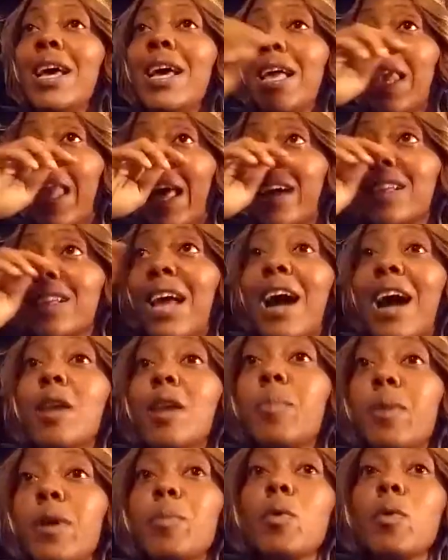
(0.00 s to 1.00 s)
Like a lot of
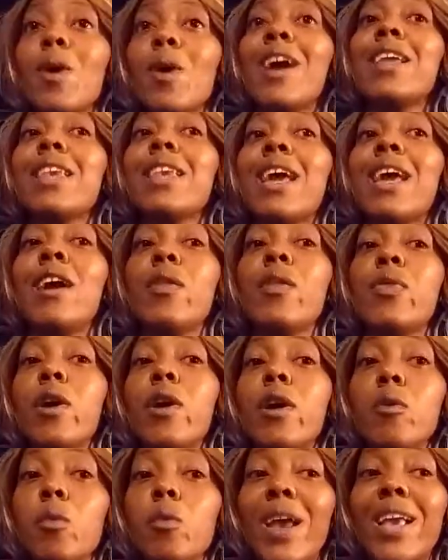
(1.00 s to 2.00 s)
people right now,
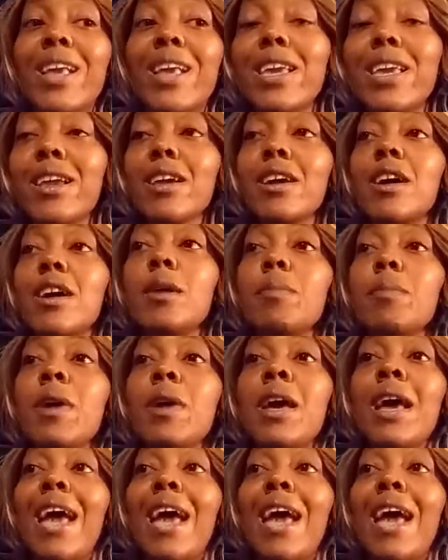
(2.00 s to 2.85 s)
they're waking up